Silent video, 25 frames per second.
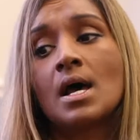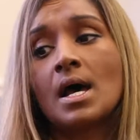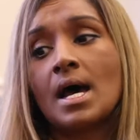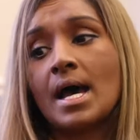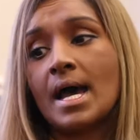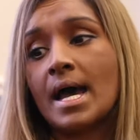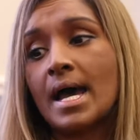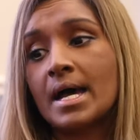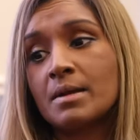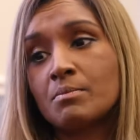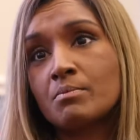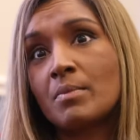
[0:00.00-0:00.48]
I
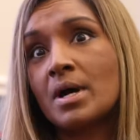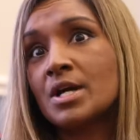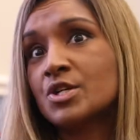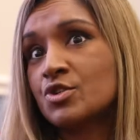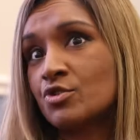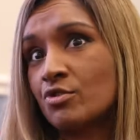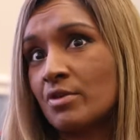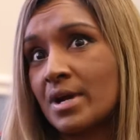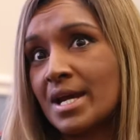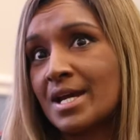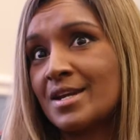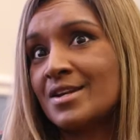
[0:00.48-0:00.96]
had my
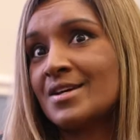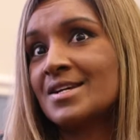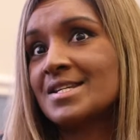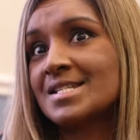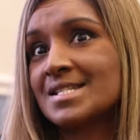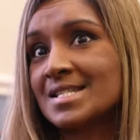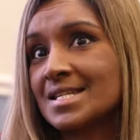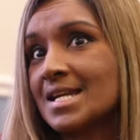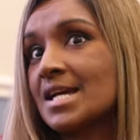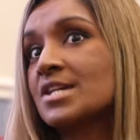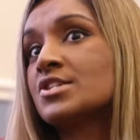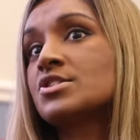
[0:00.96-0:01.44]

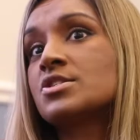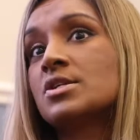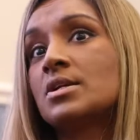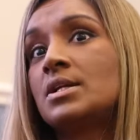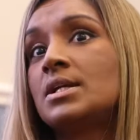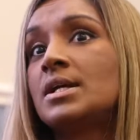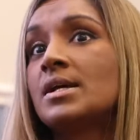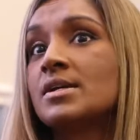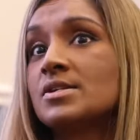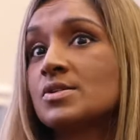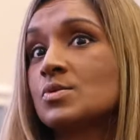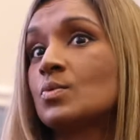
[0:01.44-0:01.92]
trainers
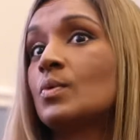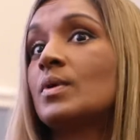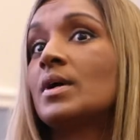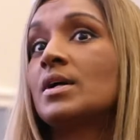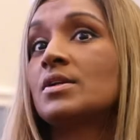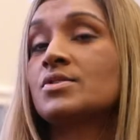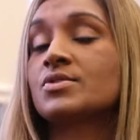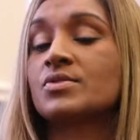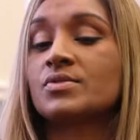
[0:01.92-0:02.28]
nationally as well.